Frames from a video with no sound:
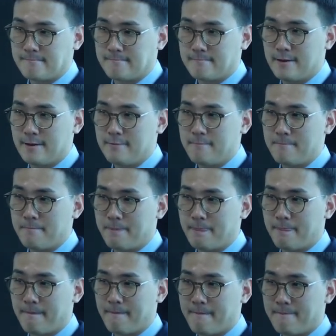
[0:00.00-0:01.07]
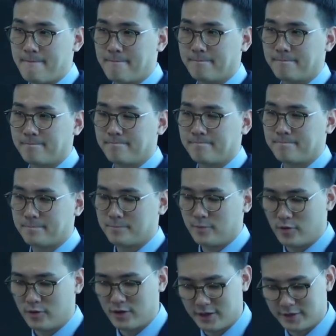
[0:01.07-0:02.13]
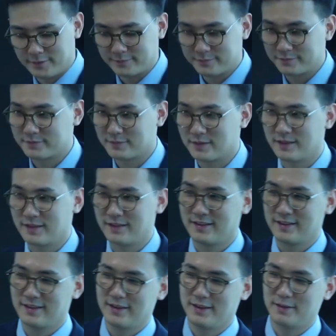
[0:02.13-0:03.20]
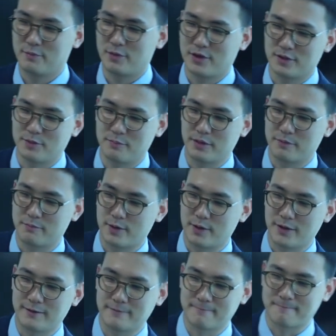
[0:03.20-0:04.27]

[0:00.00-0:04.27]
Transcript: Okay? All right. He brought the big party.